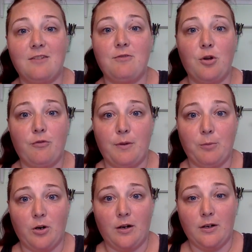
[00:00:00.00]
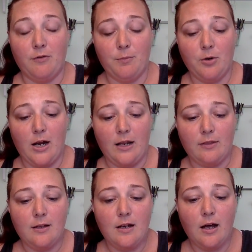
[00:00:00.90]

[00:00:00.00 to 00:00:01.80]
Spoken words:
of November, November 8th.